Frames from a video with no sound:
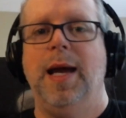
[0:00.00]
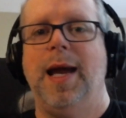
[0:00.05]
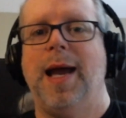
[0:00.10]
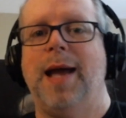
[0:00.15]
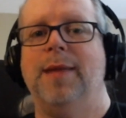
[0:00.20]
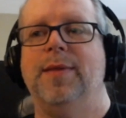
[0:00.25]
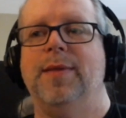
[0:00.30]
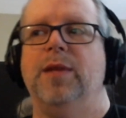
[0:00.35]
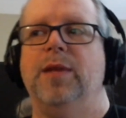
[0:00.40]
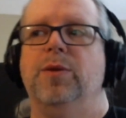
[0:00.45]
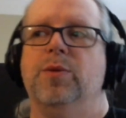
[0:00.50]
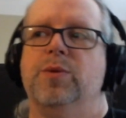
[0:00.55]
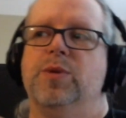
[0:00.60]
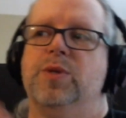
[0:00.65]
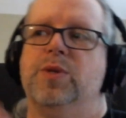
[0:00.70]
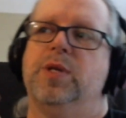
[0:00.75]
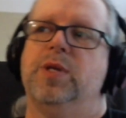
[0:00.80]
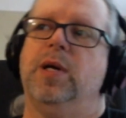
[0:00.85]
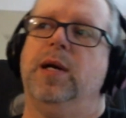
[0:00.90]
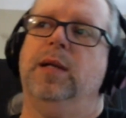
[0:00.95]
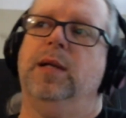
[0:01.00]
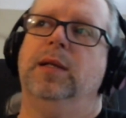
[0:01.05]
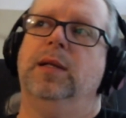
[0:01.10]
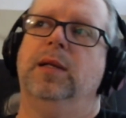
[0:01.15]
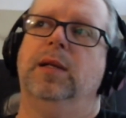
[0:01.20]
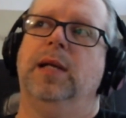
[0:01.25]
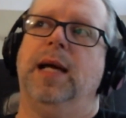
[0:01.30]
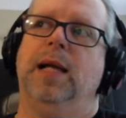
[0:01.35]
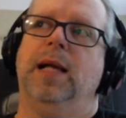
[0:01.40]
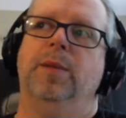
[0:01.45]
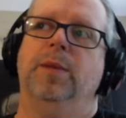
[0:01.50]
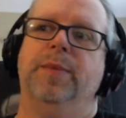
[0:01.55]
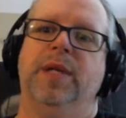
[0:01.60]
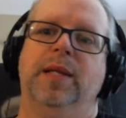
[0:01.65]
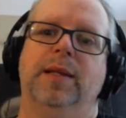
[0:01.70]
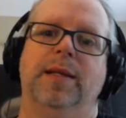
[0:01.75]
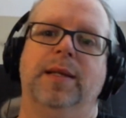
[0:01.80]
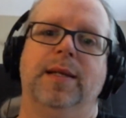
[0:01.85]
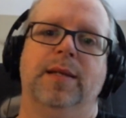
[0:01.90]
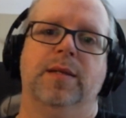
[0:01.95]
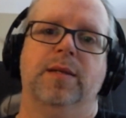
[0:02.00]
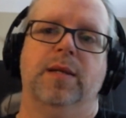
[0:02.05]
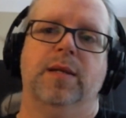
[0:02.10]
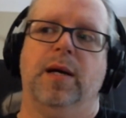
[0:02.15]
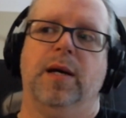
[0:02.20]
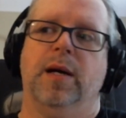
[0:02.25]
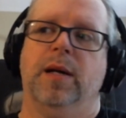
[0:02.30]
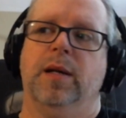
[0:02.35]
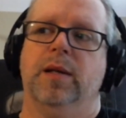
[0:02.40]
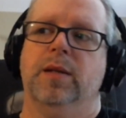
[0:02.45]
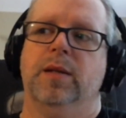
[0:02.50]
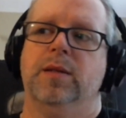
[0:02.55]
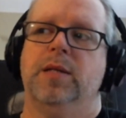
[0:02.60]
and then there's a little element that